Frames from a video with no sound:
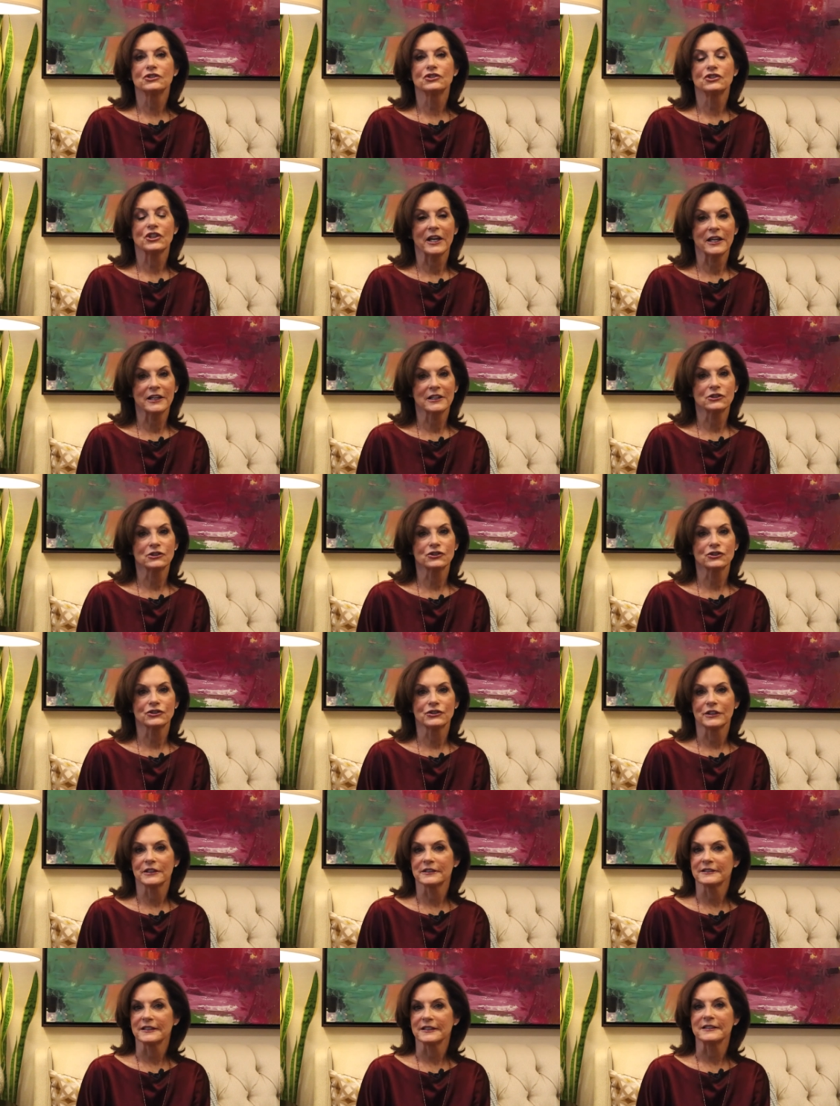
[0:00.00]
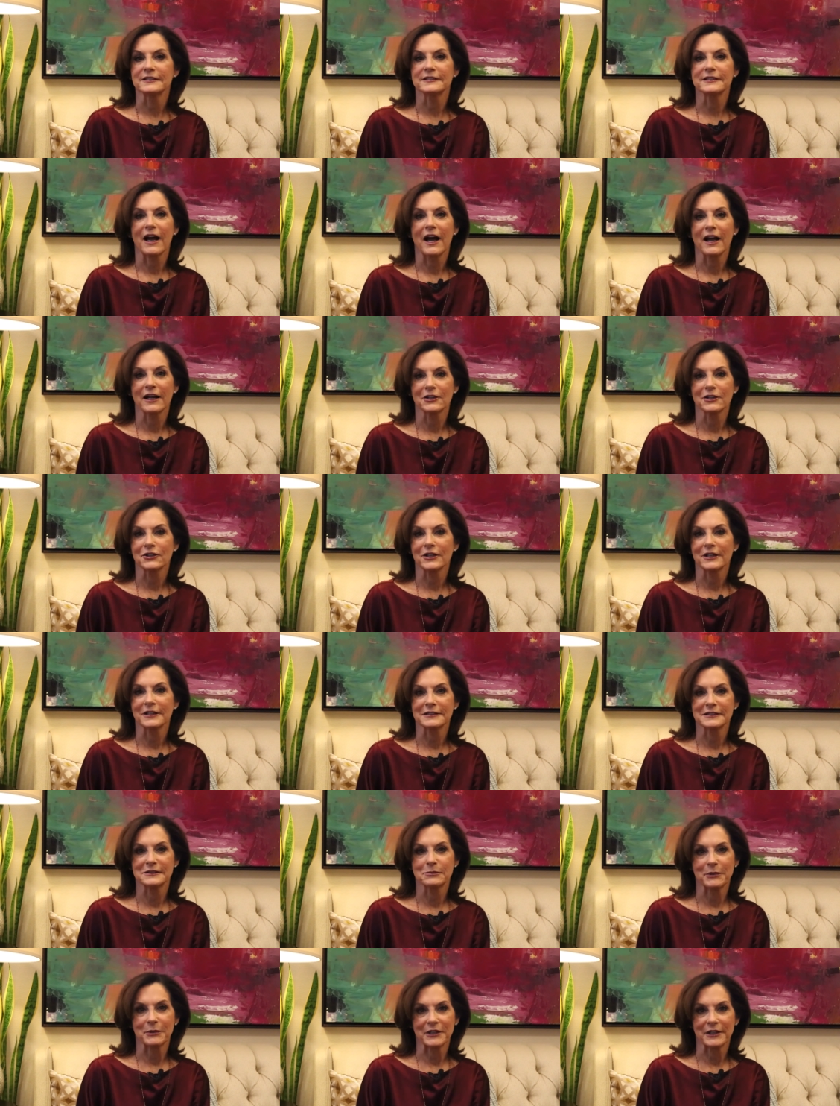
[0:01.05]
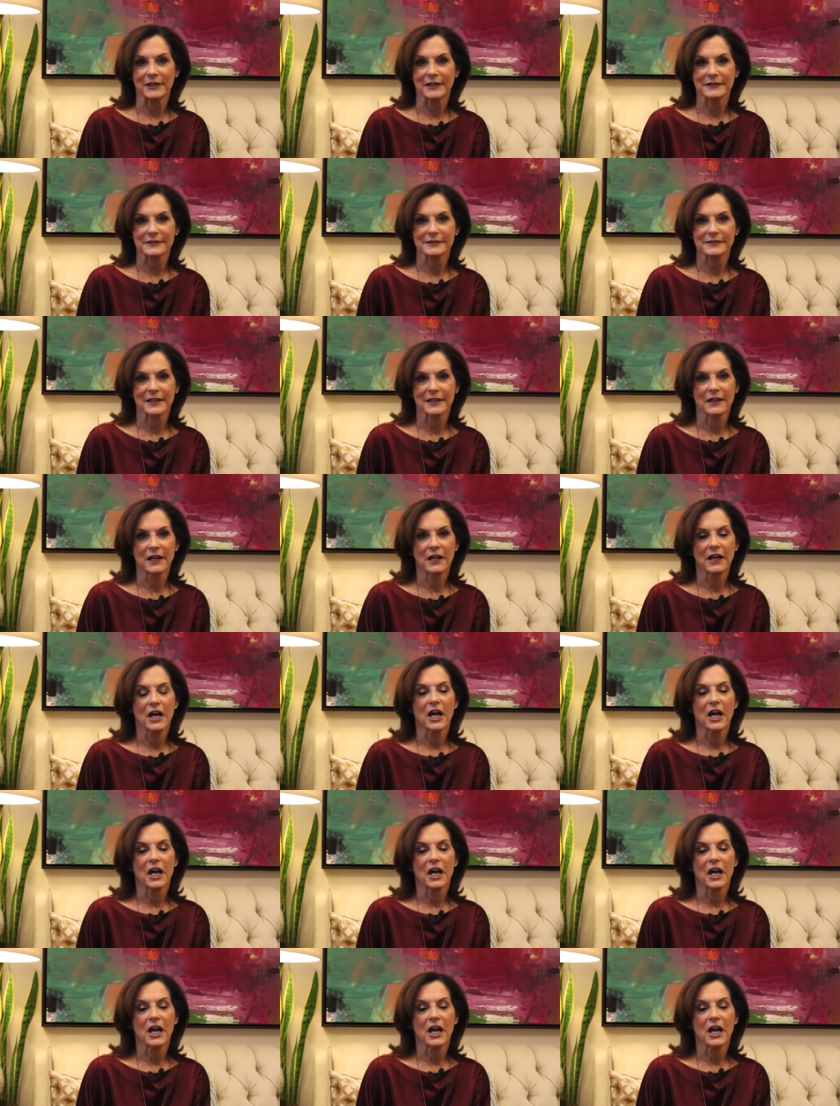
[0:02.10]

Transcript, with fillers: changed this entire experience.